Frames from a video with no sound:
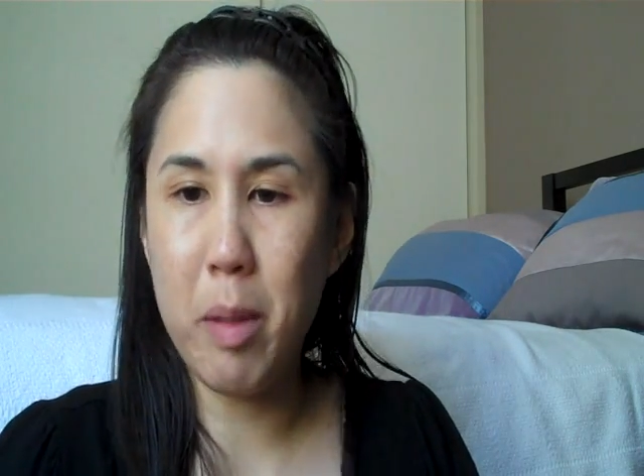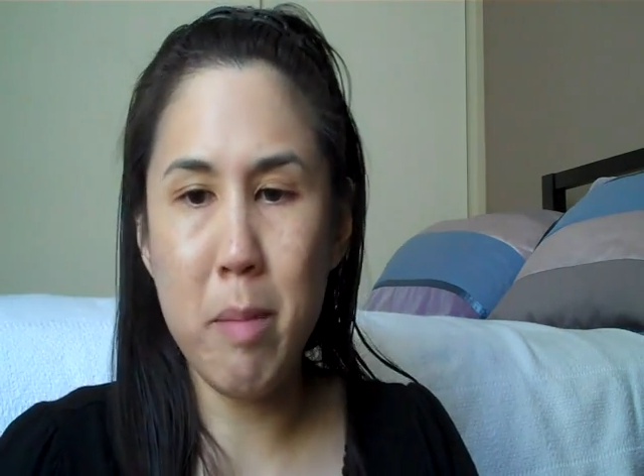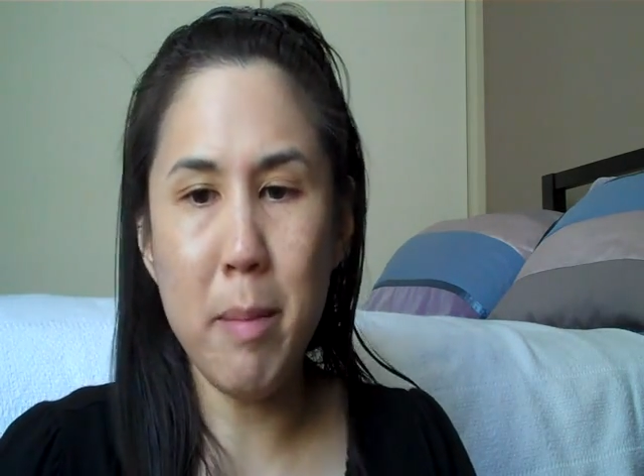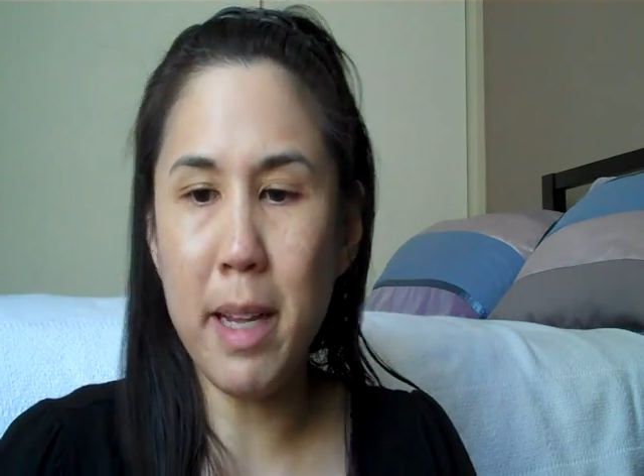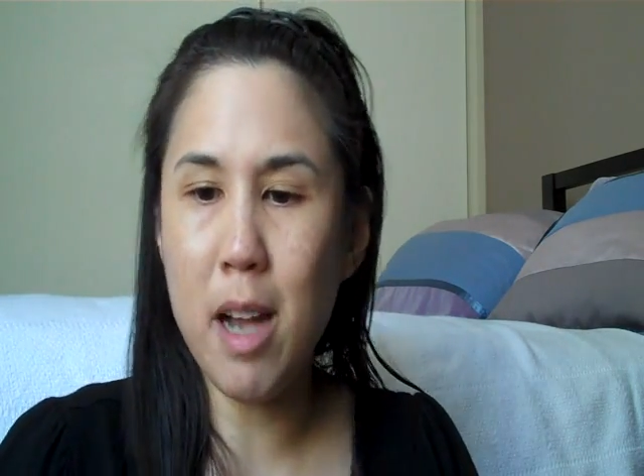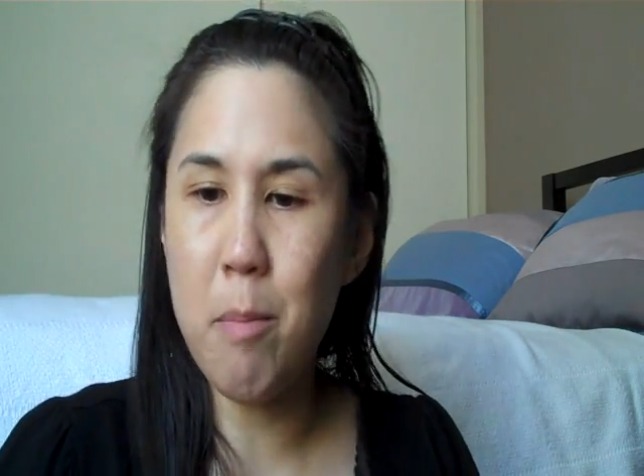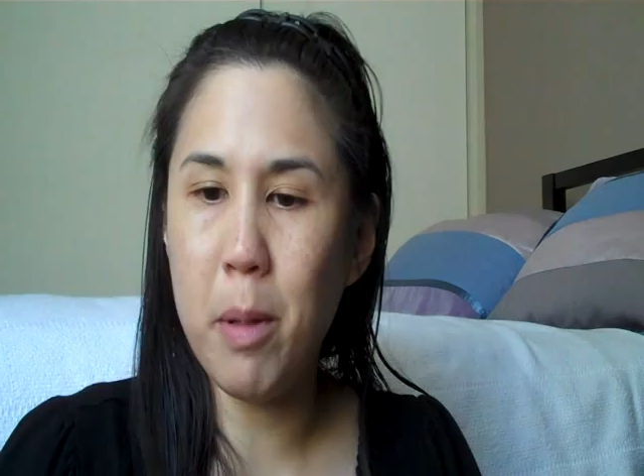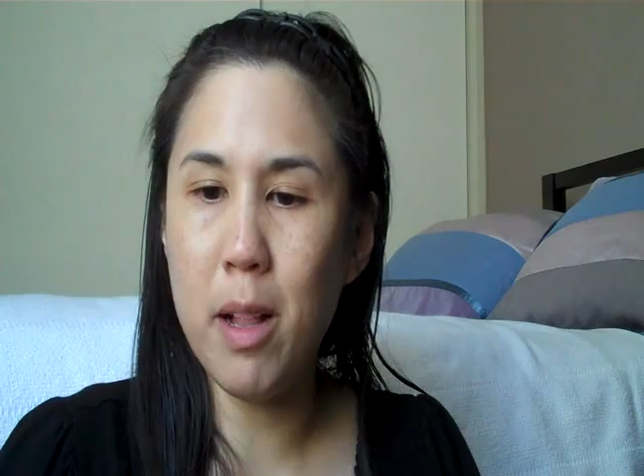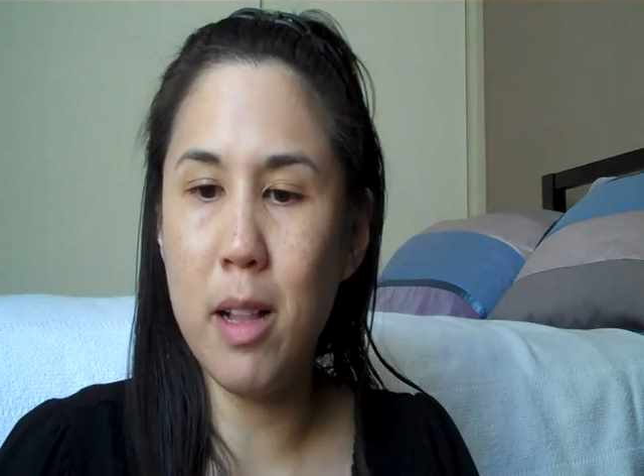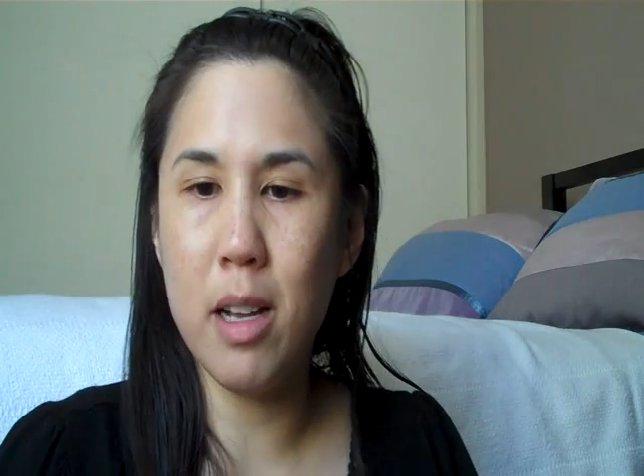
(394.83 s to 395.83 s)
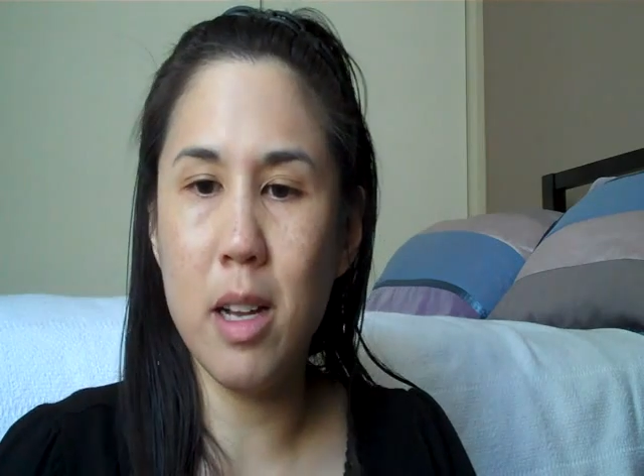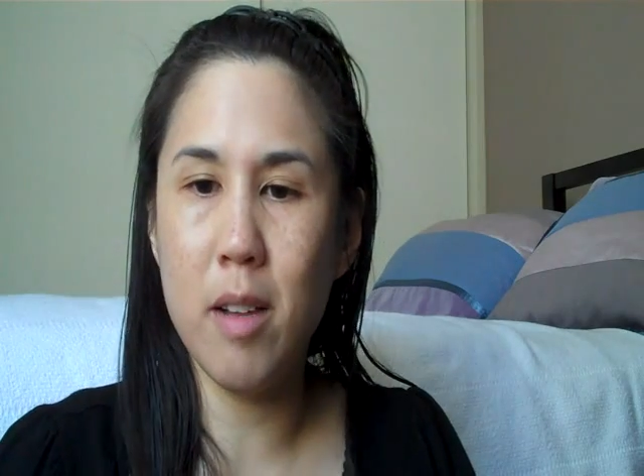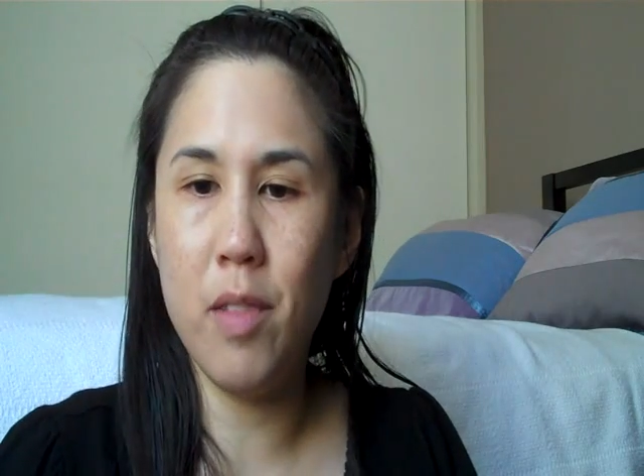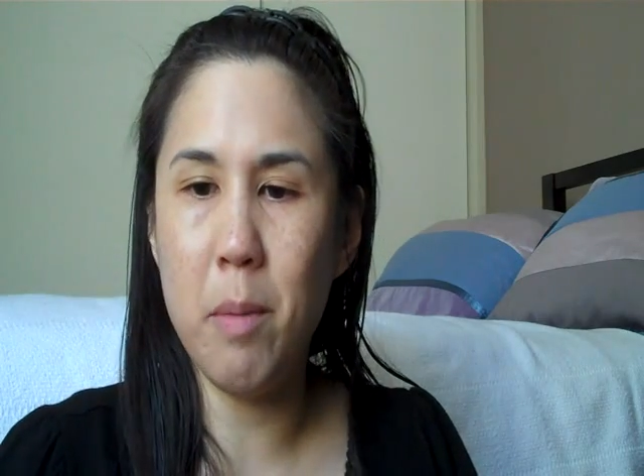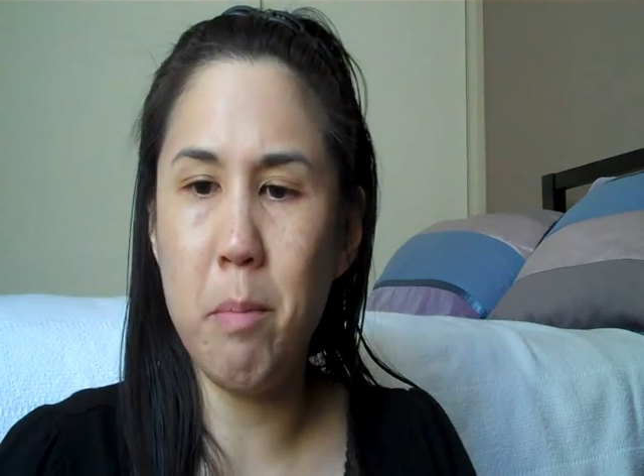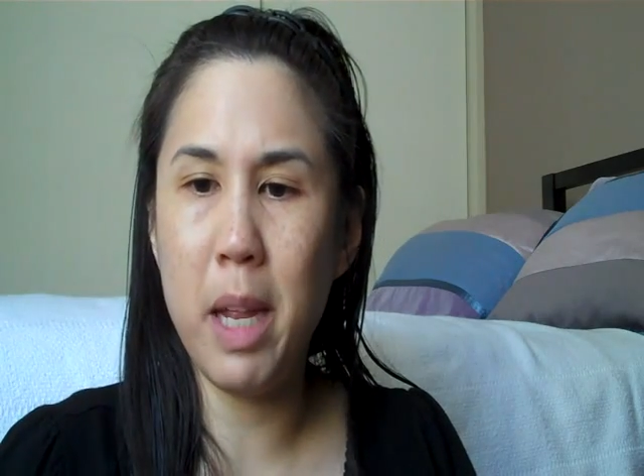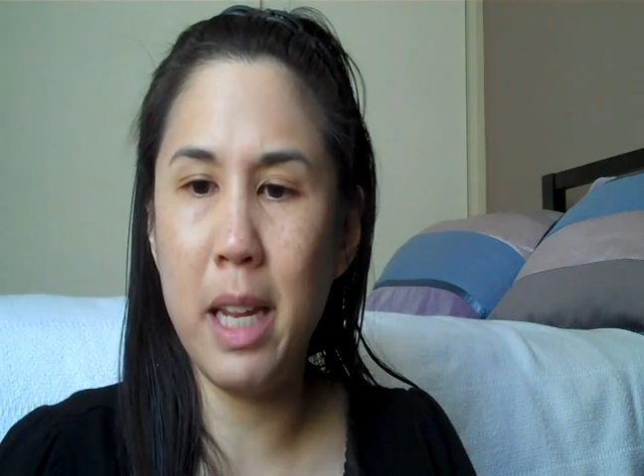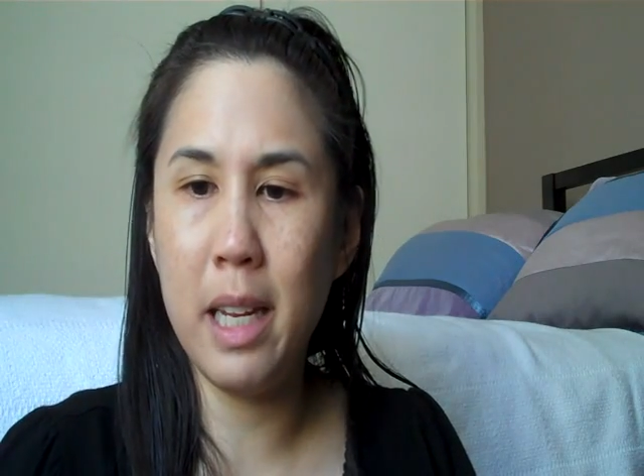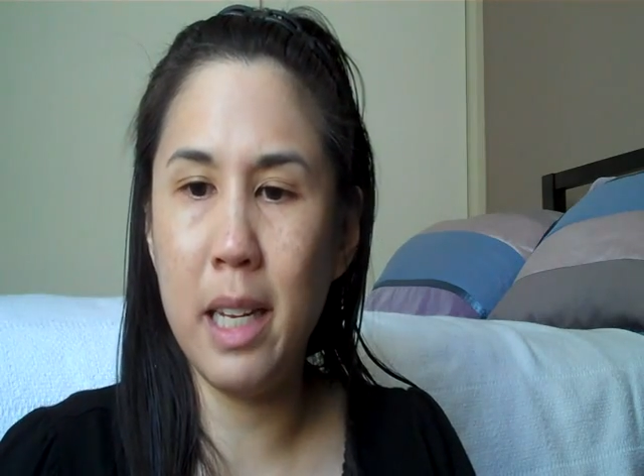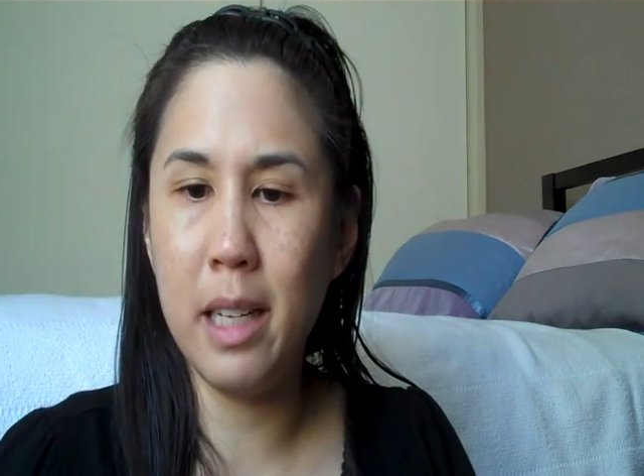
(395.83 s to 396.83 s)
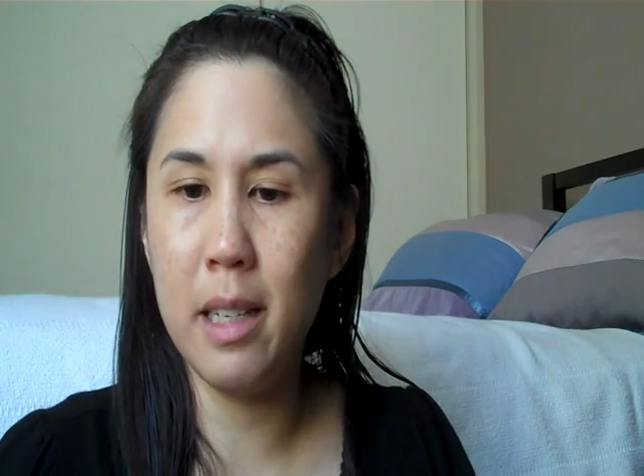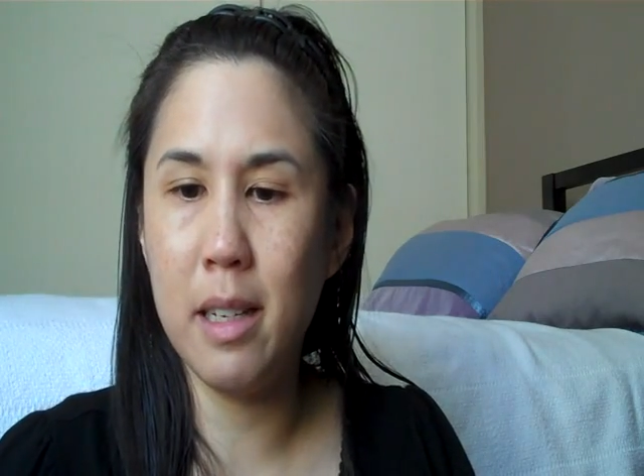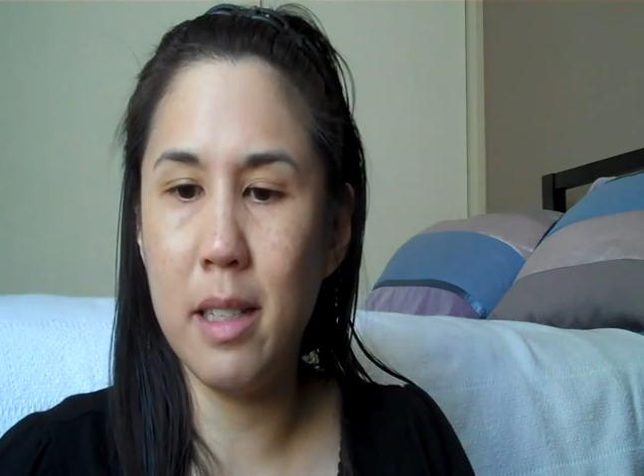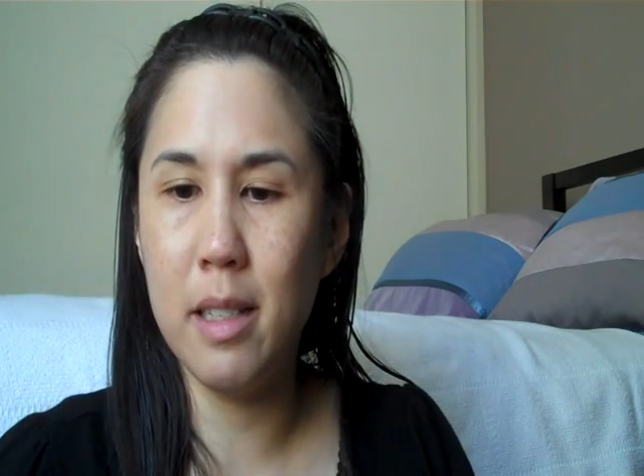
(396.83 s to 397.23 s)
Maybe a couple of the main